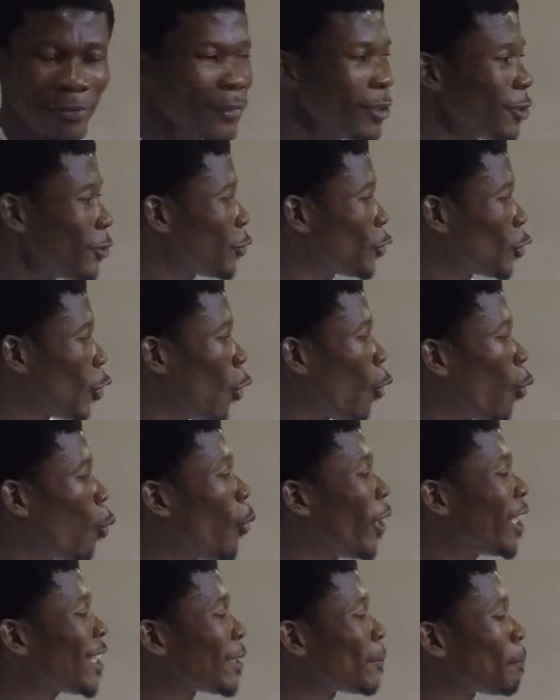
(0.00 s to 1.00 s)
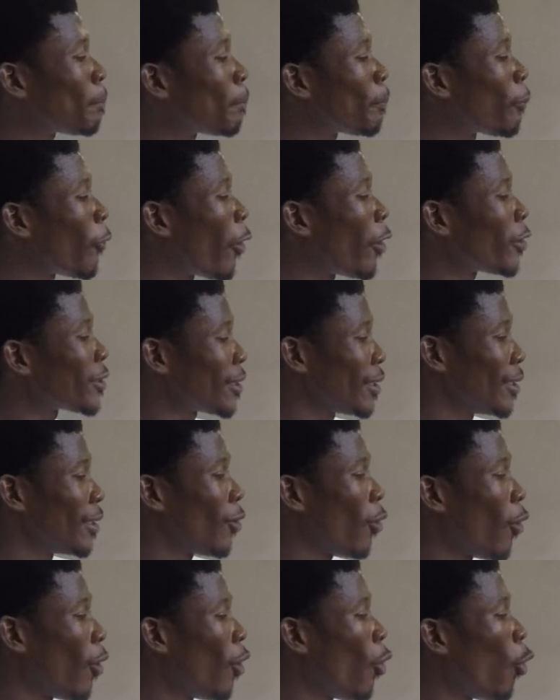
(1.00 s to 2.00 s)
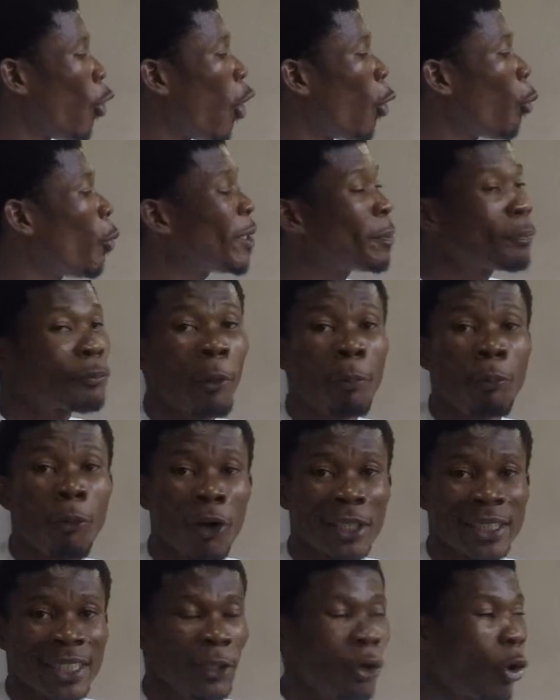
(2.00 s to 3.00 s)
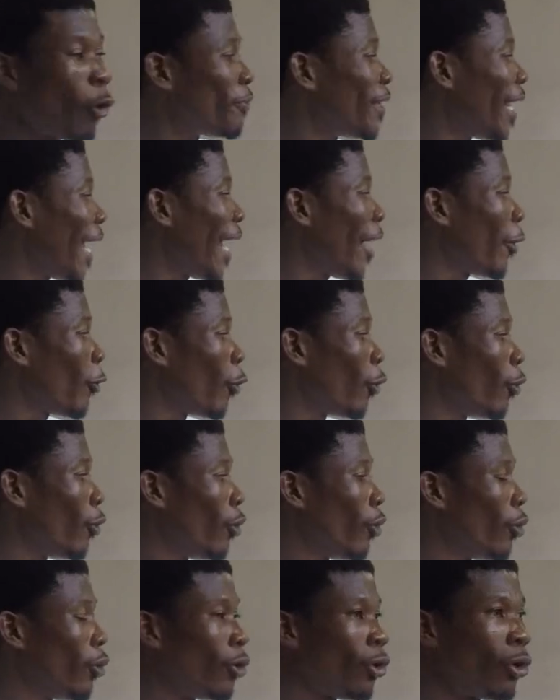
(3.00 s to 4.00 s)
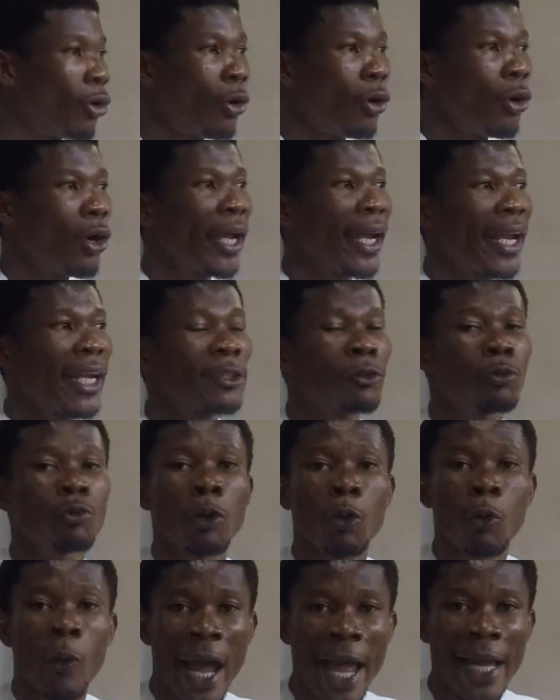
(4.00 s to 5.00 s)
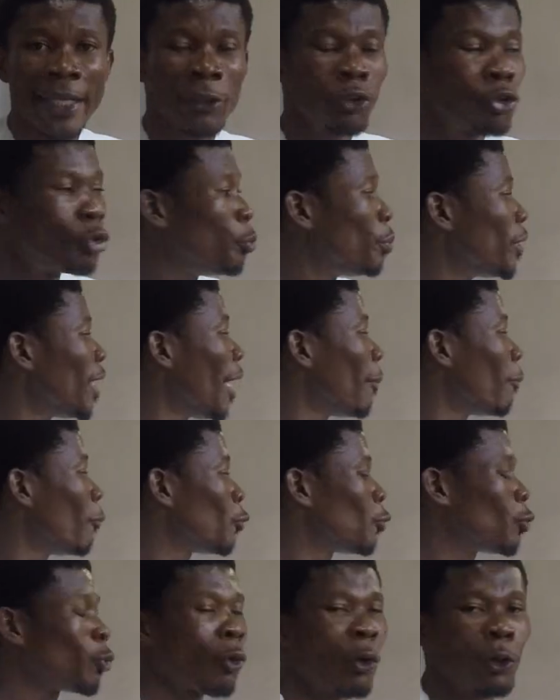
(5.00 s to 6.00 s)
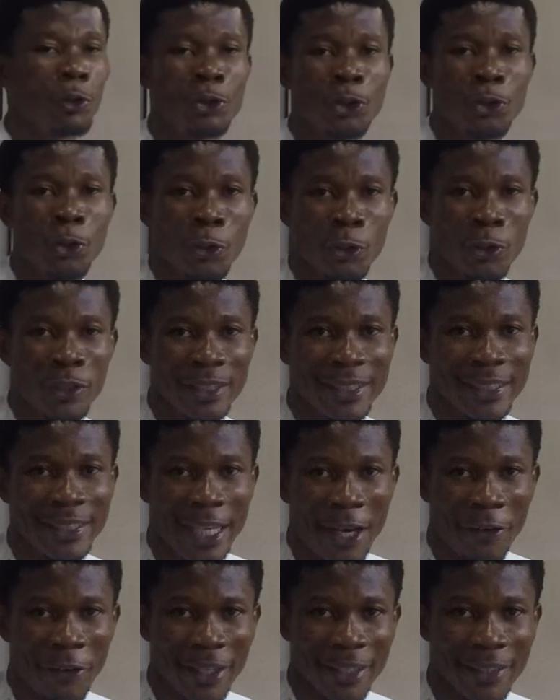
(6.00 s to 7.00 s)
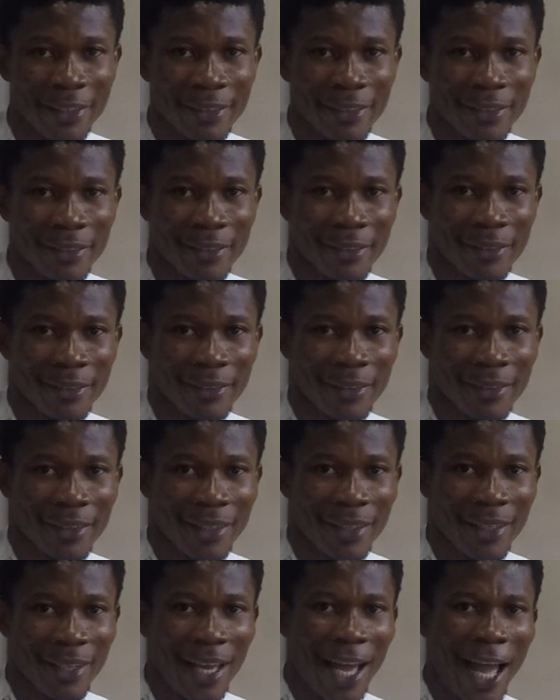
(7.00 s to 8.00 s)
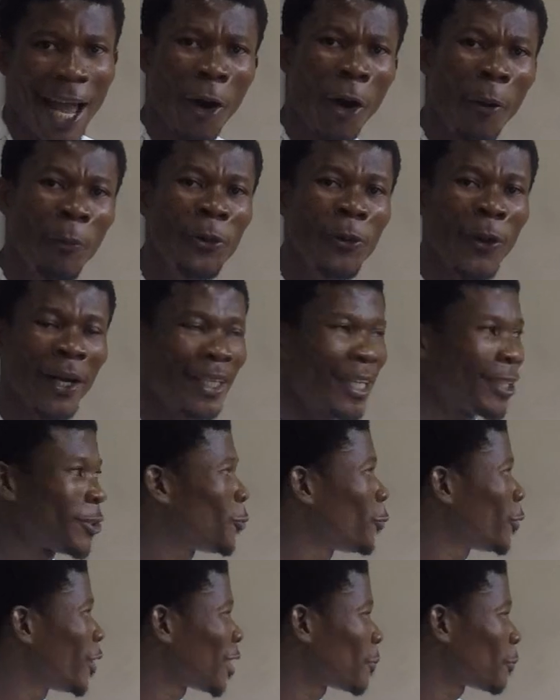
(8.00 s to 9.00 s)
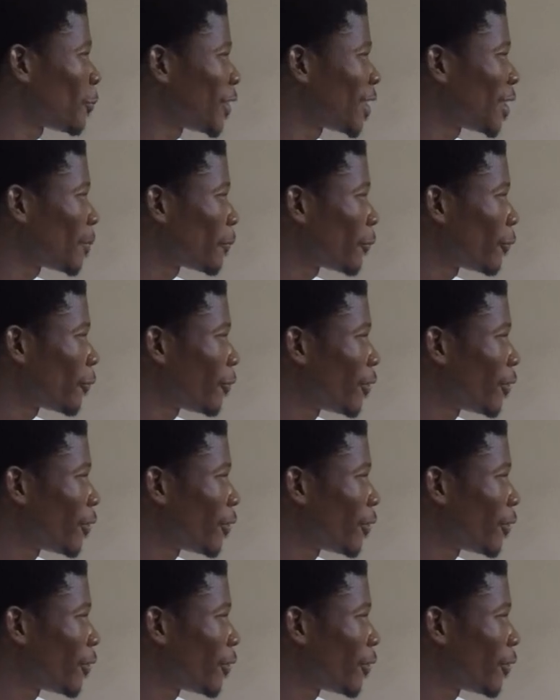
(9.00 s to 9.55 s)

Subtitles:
So which portion or which proportion of the error is required to be able to control steering? I hope you understood this principle.